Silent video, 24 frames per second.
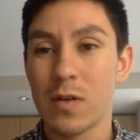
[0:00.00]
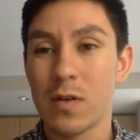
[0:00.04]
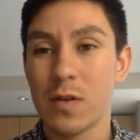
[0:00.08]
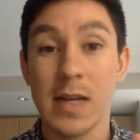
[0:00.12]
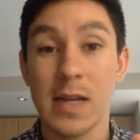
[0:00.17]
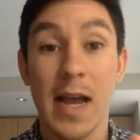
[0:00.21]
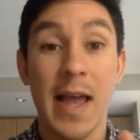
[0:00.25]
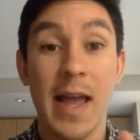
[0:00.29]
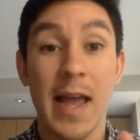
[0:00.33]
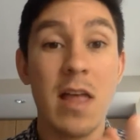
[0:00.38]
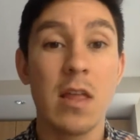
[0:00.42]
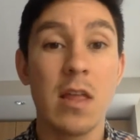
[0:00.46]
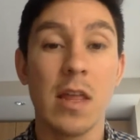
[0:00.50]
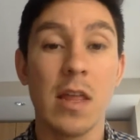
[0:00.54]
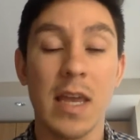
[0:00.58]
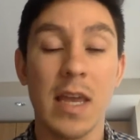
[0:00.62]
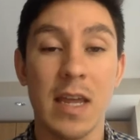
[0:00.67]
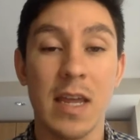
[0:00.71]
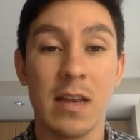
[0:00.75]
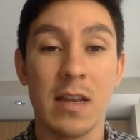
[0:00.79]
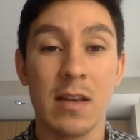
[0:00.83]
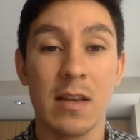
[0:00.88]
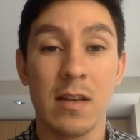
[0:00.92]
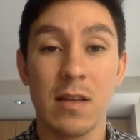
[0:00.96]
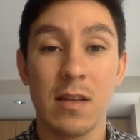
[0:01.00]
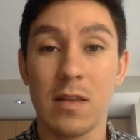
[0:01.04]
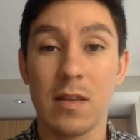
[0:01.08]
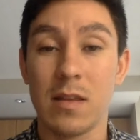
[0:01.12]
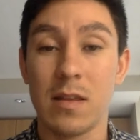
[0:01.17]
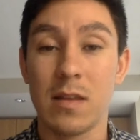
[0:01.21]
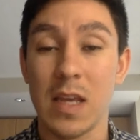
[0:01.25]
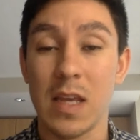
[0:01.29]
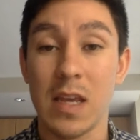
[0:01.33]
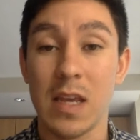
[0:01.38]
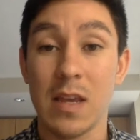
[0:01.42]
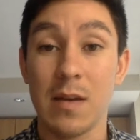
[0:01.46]
dial in
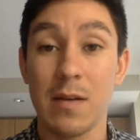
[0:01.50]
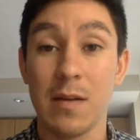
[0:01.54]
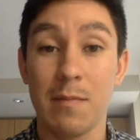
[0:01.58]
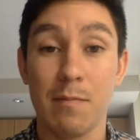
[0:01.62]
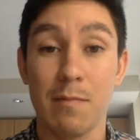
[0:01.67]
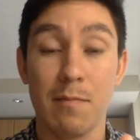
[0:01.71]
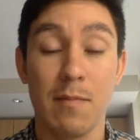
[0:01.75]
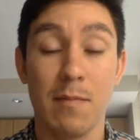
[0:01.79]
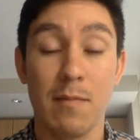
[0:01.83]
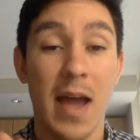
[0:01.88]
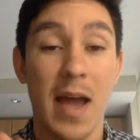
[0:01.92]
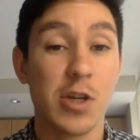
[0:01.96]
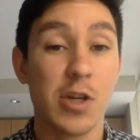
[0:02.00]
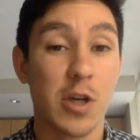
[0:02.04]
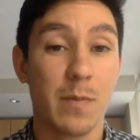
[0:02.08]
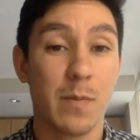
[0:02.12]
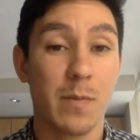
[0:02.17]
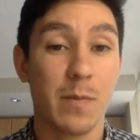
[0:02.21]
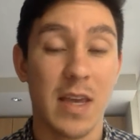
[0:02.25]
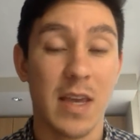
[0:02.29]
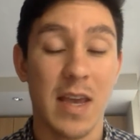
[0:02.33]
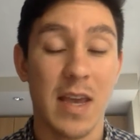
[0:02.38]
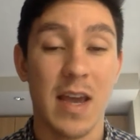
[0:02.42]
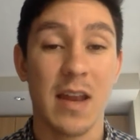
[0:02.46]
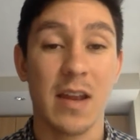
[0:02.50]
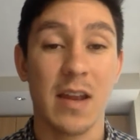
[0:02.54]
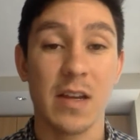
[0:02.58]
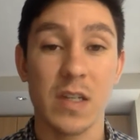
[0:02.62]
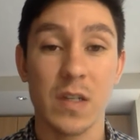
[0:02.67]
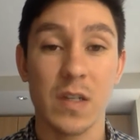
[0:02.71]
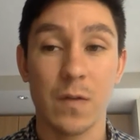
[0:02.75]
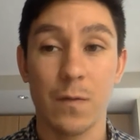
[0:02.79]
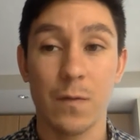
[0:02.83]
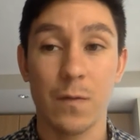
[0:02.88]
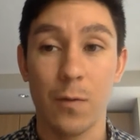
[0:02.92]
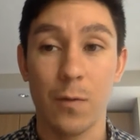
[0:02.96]
the magic
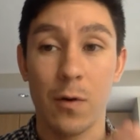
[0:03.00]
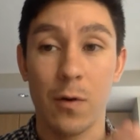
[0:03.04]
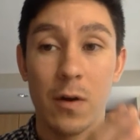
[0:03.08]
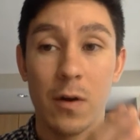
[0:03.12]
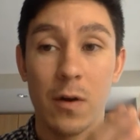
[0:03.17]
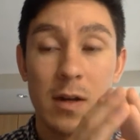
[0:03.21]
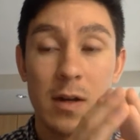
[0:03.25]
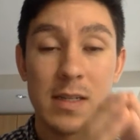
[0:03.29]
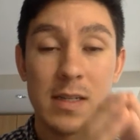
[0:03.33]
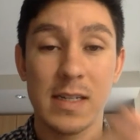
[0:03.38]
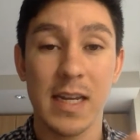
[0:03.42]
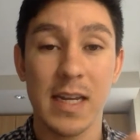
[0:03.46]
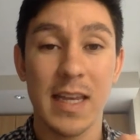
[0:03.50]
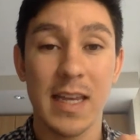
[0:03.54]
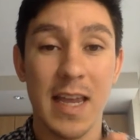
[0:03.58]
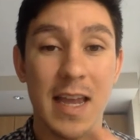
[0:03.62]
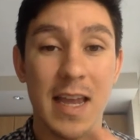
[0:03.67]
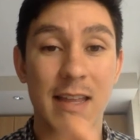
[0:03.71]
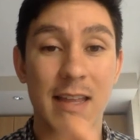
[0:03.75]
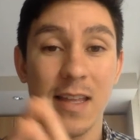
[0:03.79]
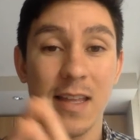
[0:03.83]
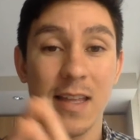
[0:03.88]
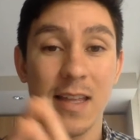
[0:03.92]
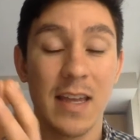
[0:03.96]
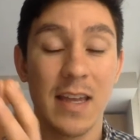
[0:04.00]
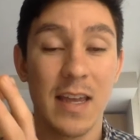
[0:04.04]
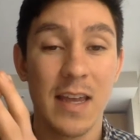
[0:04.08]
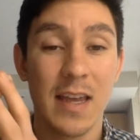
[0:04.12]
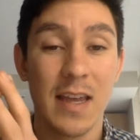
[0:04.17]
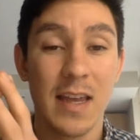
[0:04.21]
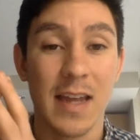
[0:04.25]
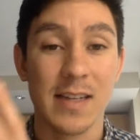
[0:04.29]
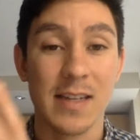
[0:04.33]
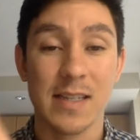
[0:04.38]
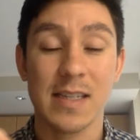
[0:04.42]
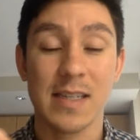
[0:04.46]
mechanics for stick handling
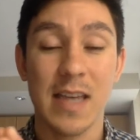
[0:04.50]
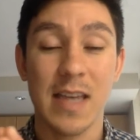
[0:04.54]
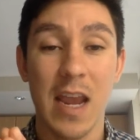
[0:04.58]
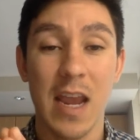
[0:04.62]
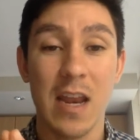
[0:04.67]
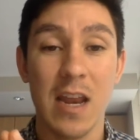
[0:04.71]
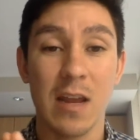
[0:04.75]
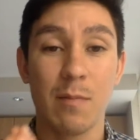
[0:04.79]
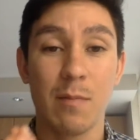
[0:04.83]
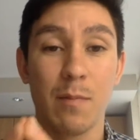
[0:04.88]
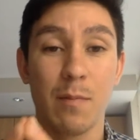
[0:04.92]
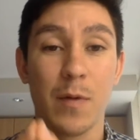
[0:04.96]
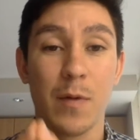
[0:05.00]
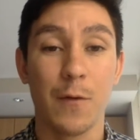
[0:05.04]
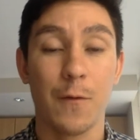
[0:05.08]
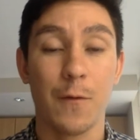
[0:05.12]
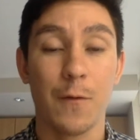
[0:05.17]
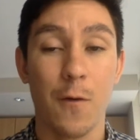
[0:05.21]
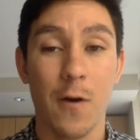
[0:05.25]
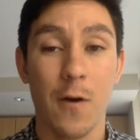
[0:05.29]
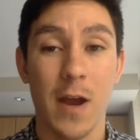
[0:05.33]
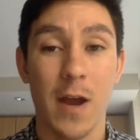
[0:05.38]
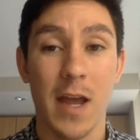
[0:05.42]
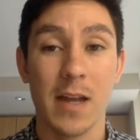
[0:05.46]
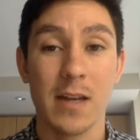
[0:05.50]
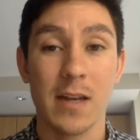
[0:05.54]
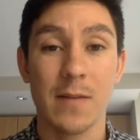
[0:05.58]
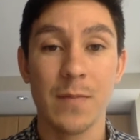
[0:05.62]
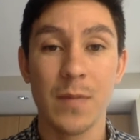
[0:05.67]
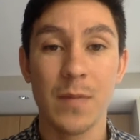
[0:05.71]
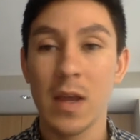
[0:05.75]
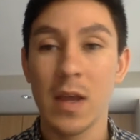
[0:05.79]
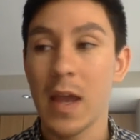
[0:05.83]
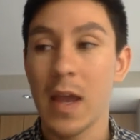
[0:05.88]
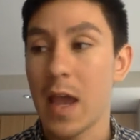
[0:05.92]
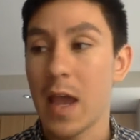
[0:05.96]
and skating beforehand
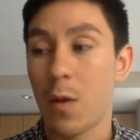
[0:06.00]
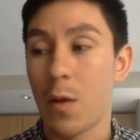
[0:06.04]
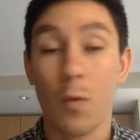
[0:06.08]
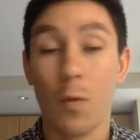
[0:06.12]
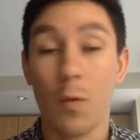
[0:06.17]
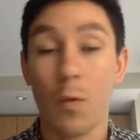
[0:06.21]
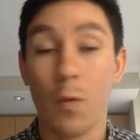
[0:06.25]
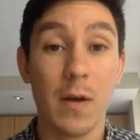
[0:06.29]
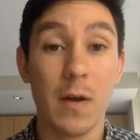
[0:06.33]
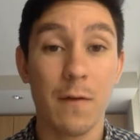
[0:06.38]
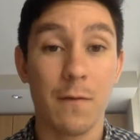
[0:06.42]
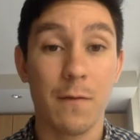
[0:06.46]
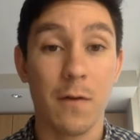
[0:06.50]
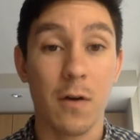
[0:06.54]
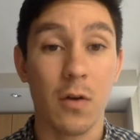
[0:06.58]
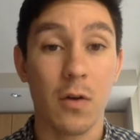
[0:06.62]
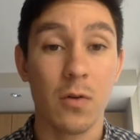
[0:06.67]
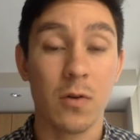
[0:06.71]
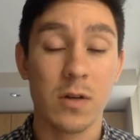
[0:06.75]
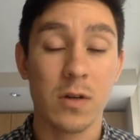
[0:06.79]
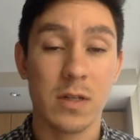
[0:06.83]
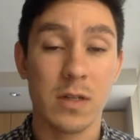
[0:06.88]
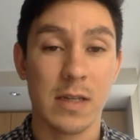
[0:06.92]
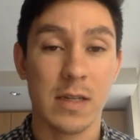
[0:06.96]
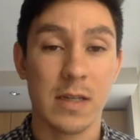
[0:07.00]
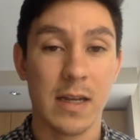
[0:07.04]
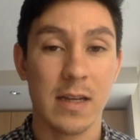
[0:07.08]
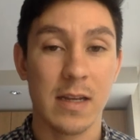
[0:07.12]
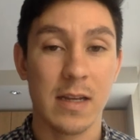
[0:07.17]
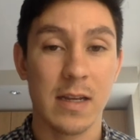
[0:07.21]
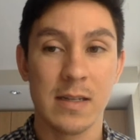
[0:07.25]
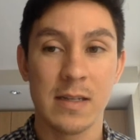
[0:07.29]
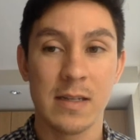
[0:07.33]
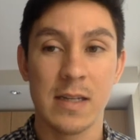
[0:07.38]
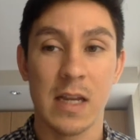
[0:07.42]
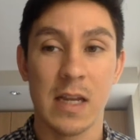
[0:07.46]
and one of my followers set,
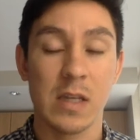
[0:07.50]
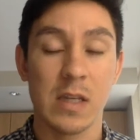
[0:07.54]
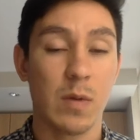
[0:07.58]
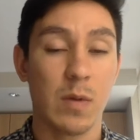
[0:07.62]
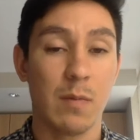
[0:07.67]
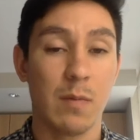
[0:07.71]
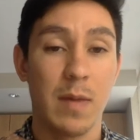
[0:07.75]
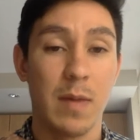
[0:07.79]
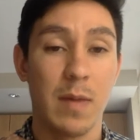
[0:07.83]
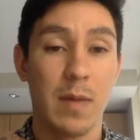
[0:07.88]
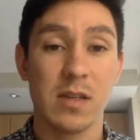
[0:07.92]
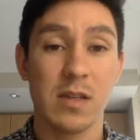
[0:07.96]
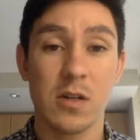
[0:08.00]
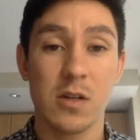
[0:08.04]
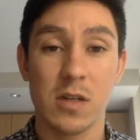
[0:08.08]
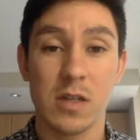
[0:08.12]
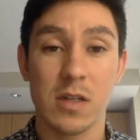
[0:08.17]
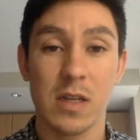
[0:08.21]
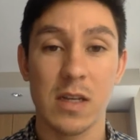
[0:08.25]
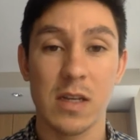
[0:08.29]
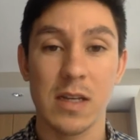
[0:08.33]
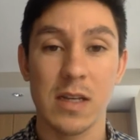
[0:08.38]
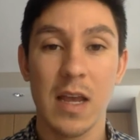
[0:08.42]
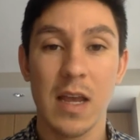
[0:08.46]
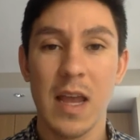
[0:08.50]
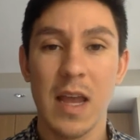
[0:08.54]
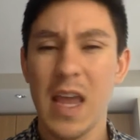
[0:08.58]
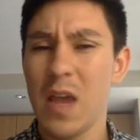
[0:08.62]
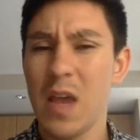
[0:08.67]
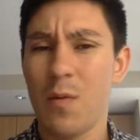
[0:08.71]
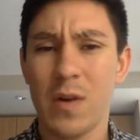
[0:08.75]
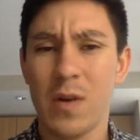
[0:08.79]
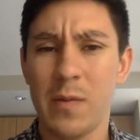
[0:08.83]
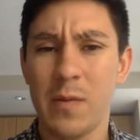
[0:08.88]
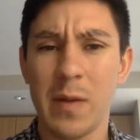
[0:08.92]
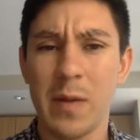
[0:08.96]
sends me a message and says
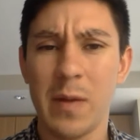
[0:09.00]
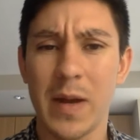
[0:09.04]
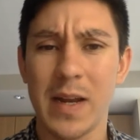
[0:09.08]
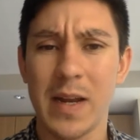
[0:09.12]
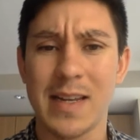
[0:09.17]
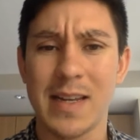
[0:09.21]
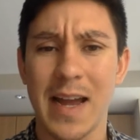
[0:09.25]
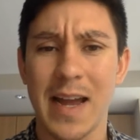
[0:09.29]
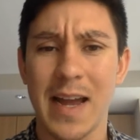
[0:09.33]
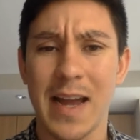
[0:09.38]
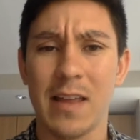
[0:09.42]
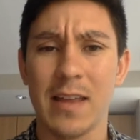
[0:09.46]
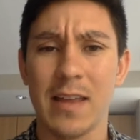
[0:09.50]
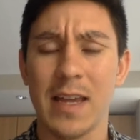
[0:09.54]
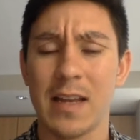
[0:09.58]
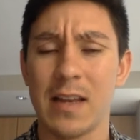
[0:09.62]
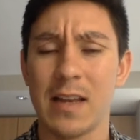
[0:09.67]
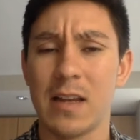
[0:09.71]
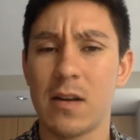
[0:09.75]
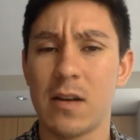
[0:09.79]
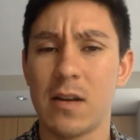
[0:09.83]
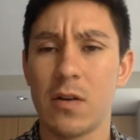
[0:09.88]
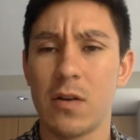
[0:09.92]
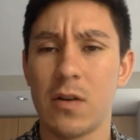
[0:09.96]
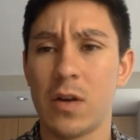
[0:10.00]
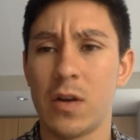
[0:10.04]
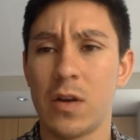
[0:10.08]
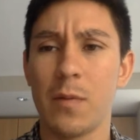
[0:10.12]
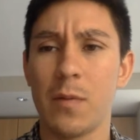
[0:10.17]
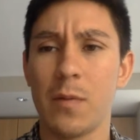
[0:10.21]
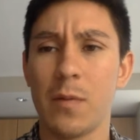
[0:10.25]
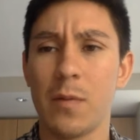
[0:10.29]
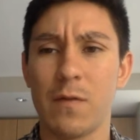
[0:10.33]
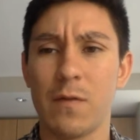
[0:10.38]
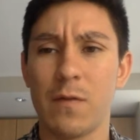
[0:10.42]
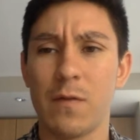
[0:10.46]
hey what do you mean by dial in you know you're
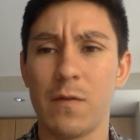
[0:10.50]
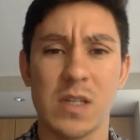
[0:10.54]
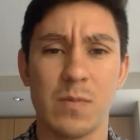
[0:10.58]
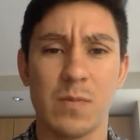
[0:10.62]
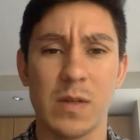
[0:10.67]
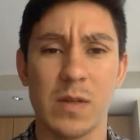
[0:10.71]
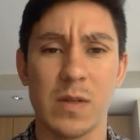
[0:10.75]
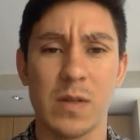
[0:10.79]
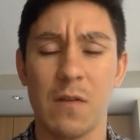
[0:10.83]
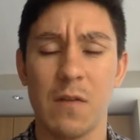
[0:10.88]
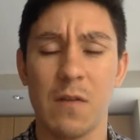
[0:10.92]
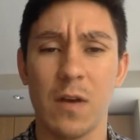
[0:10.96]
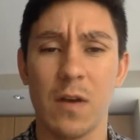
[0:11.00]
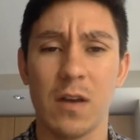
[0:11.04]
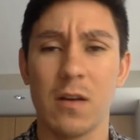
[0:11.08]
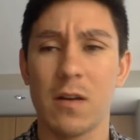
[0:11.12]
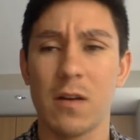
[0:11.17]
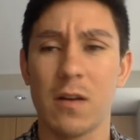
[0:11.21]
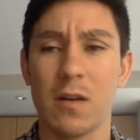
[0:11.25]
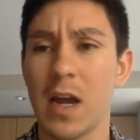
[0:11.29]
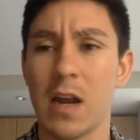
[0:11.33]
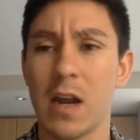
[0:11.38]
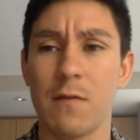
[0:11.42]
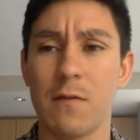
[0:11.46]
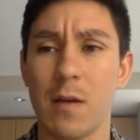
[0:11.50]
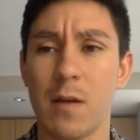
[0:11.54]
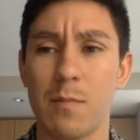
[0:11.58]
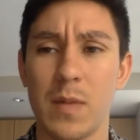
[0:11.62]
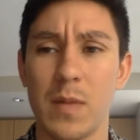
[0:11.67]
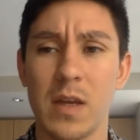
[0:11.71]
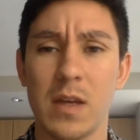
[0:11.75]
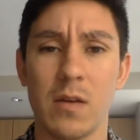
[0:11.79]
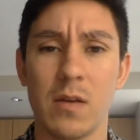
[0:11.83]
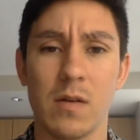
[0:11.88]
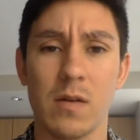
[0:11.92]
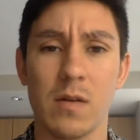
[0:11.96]
not being very specific you're kind of
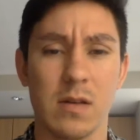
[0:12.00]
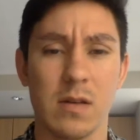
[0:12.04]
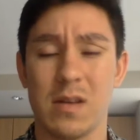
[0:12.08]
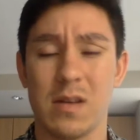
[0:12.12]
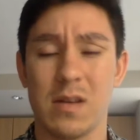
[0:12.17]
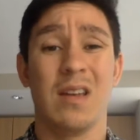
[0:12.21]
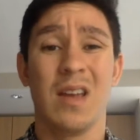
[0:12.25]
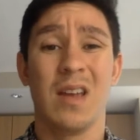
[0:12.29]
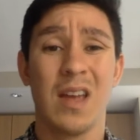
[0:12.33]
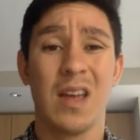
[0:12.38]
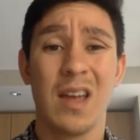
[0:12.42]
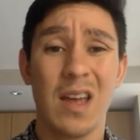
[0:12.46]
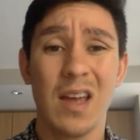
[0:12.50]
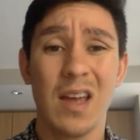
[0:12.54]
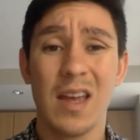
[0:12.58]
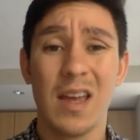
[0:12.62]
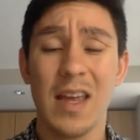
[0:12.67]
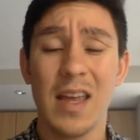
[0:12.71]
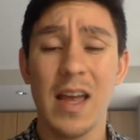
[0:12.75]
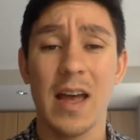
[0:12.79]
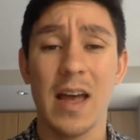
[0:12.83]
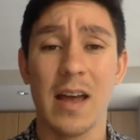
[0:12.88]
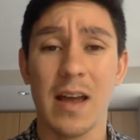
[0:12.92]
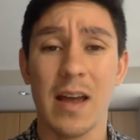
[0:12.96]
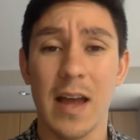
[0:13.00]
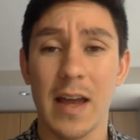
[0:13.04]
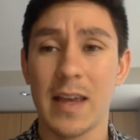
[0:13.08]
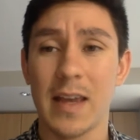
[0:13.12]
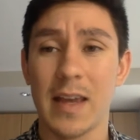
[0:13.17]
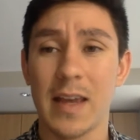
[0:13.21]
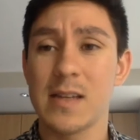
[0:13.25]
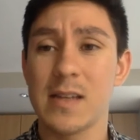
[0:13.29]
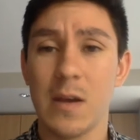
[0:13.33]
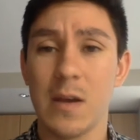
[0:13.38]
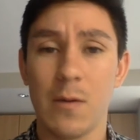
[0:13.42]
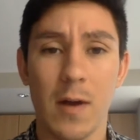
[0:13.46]
ambiguous I was like yeah, I
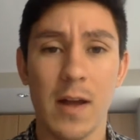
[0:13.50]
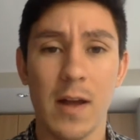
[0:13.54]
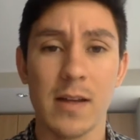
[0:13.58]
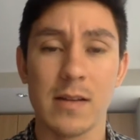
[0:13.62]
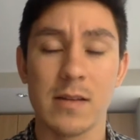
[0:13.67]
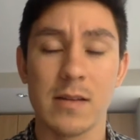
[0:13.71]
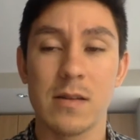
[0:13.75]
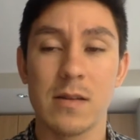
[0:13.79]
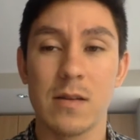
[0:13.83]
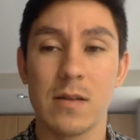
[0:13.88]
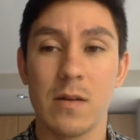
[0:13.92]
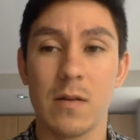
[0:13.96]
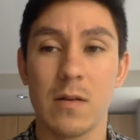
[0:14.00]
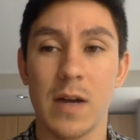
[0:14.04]
guess I was,